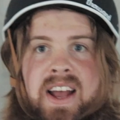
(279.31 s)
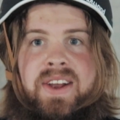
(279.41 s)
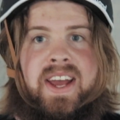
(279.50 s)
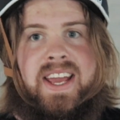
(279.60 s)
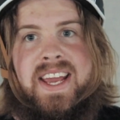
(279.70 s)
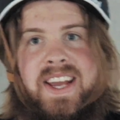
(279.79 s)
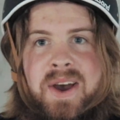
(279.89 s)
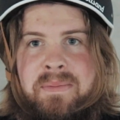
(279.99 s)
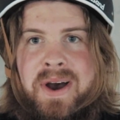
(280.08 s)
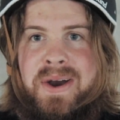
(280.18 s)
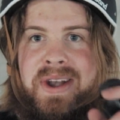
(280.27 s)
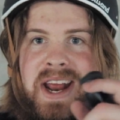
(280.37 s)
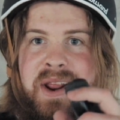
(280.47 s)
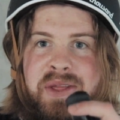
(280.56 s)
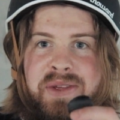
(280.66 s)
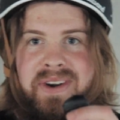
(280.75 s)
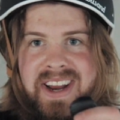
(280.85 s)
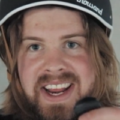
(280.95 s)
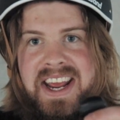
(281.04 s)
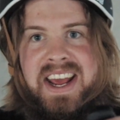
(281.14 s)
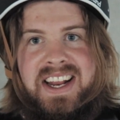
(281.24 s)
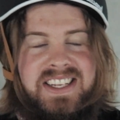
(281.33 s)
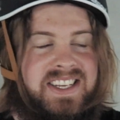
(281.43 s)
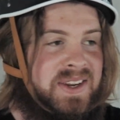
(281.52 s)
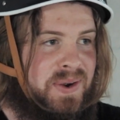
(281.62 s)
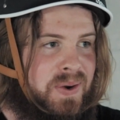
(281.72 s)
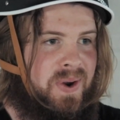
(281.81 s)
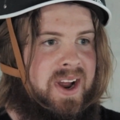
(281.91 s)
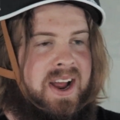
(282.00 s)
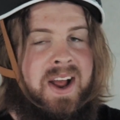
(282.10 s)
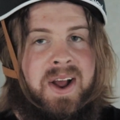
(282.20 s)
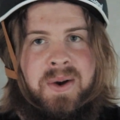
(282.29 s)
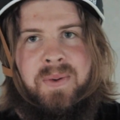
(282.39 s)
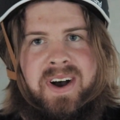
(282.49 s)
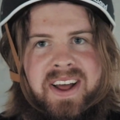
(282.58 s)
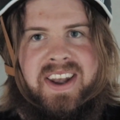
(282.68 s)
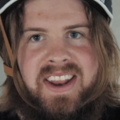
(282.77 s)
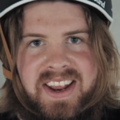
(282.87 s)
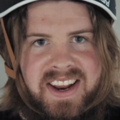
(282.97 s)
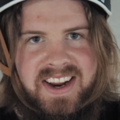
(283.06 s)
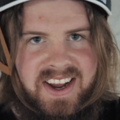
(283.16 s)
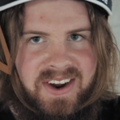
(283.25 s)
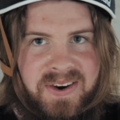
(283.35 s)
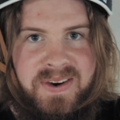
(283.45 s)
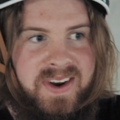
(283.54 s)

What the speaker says: Okay, Eco mode in 3, 2, 1, go.